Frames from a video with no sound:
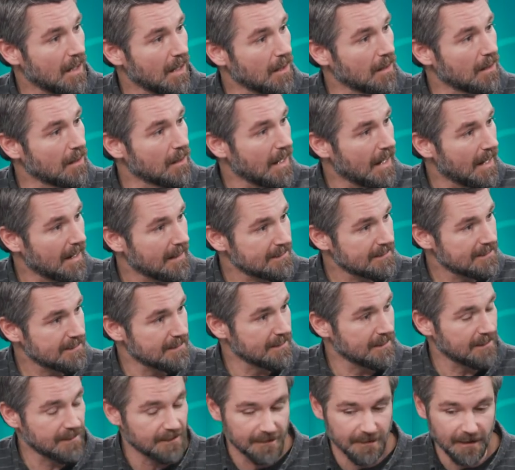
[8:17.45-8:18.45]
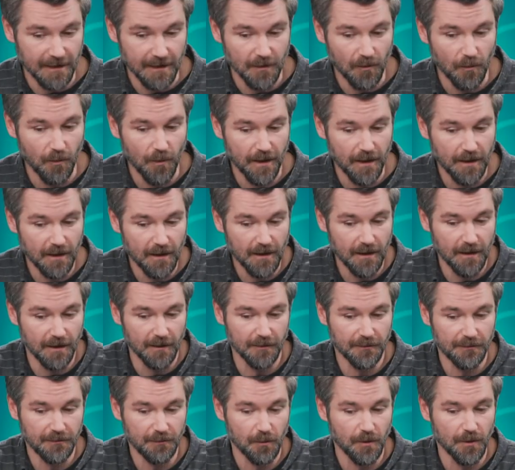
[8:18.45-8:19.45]
elastic data
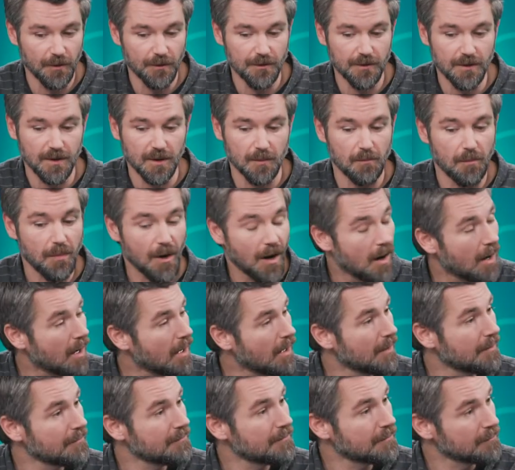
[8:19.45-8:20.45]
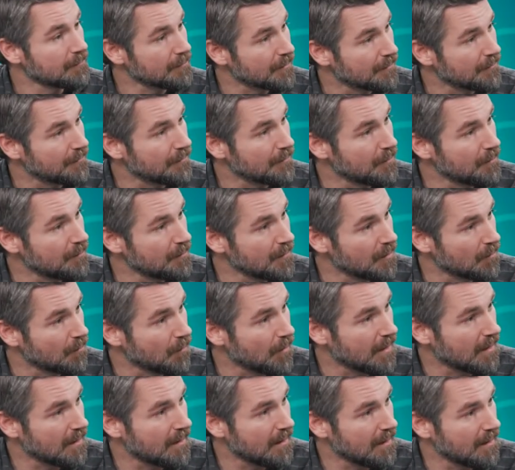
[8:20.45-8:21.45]
warehouse where you can pause and resume your
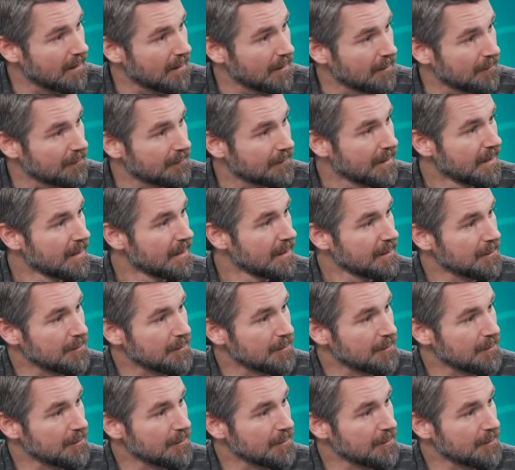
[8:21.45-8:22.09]
warehouse.